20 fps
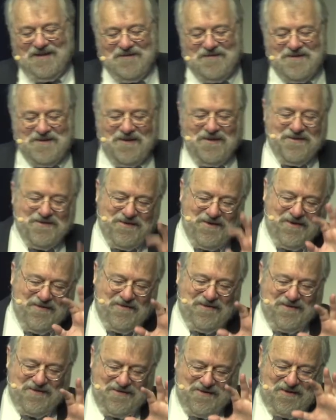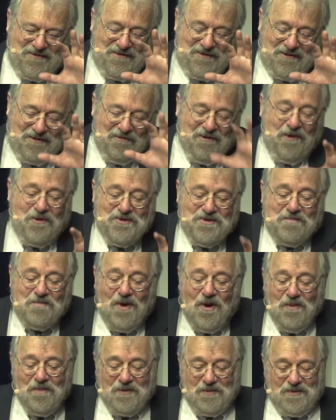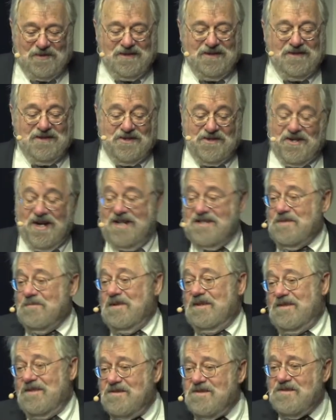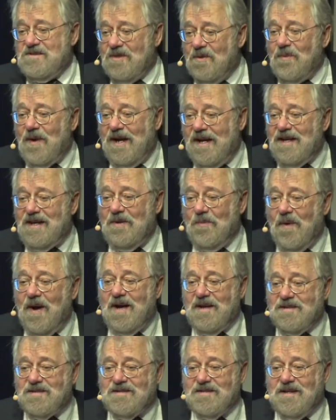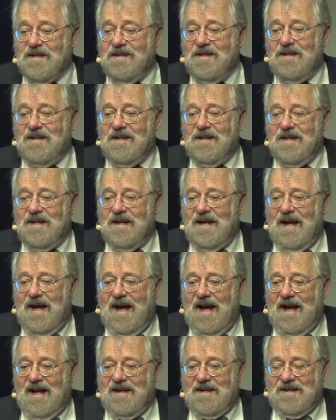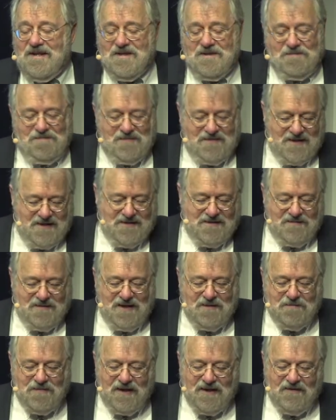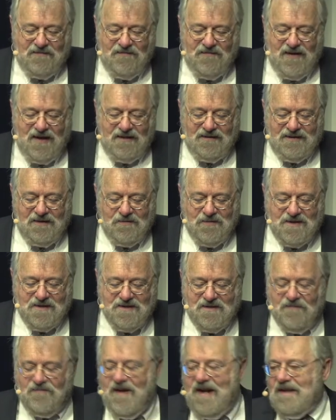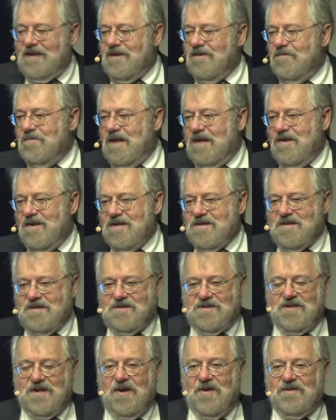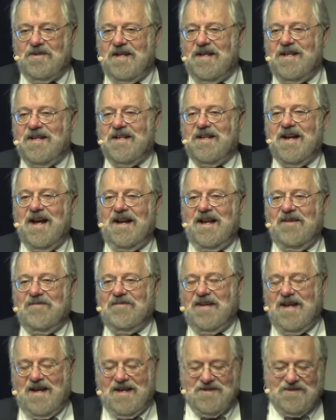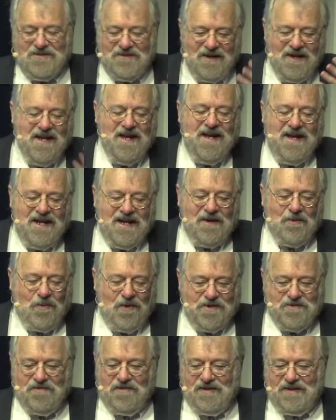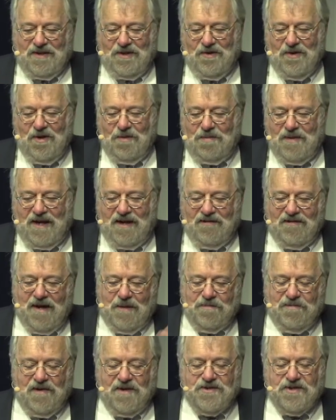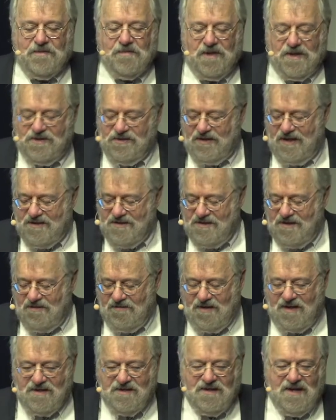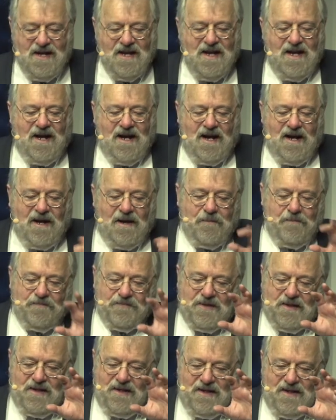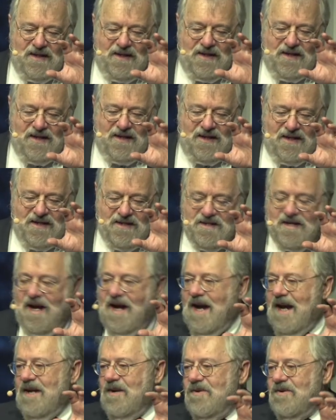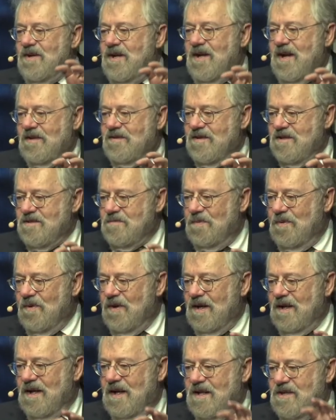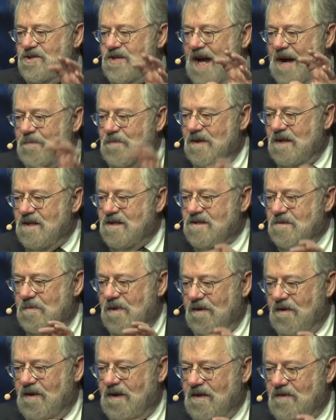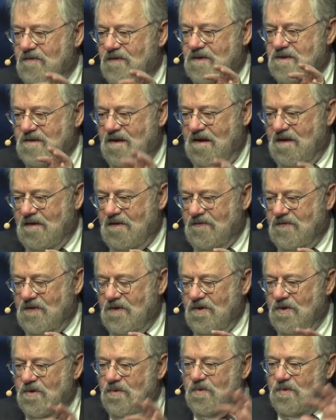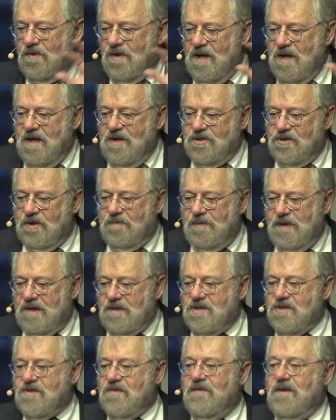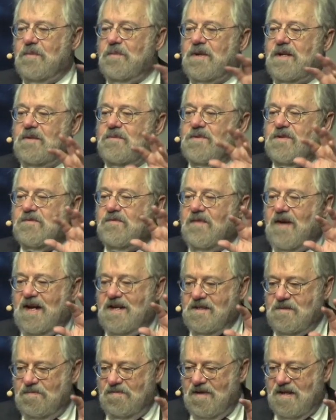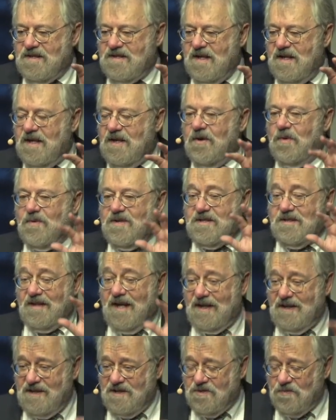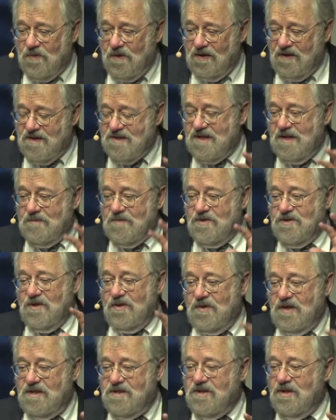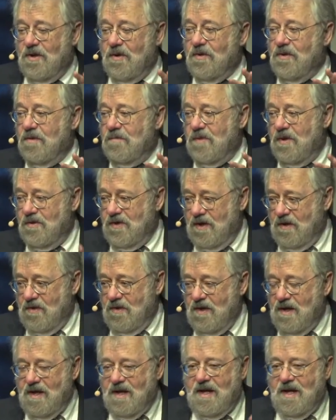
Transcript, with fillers: of so, sort, of a, sort of a gross moment with Lyndon Johnson, but this is the way he was. And this, this he, but he felt it was effective because it showed that he did not have cancer. It was really a gallbladder operation, much less serious. Um, he's hired, at this point, a Japanese-American photographer who took pictures of him when he was vice president. He always liked his work. His name is Yoichi Okamoto.